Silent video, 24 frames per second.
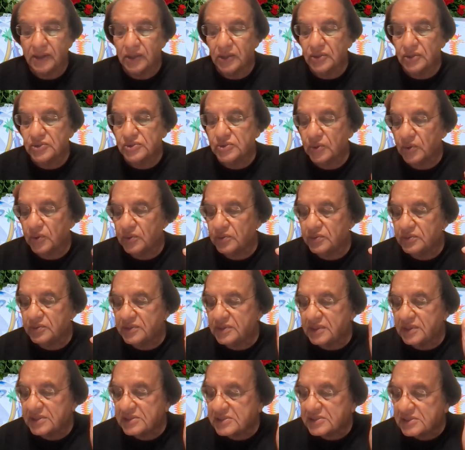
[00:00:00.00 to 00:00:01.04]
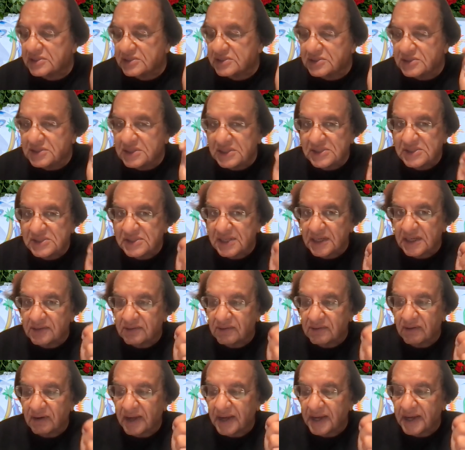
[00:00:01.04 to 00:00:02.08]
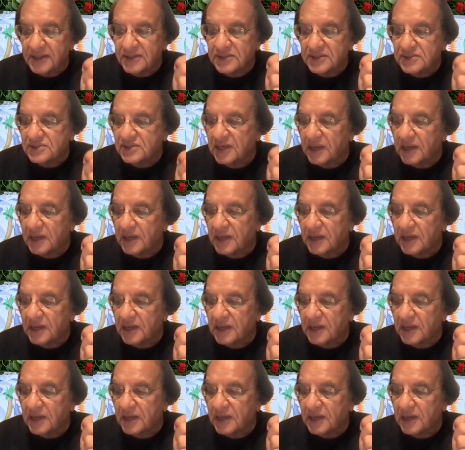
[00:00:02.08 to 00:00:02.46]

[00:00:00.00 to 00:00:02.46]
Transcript: So this is decentralized